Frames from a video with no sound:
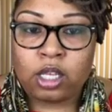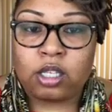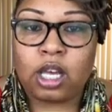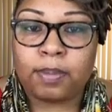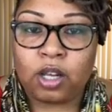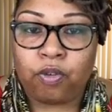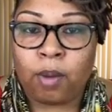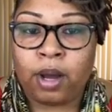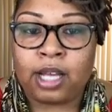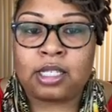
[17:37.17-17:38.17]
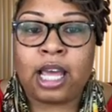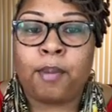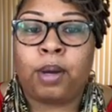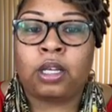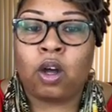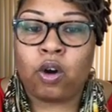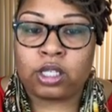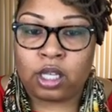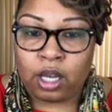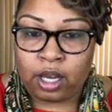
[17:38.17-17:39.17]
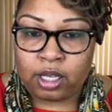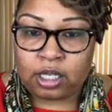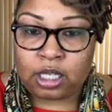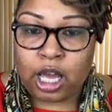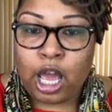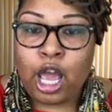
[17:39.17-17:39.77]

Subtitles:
something from us that belongs to us.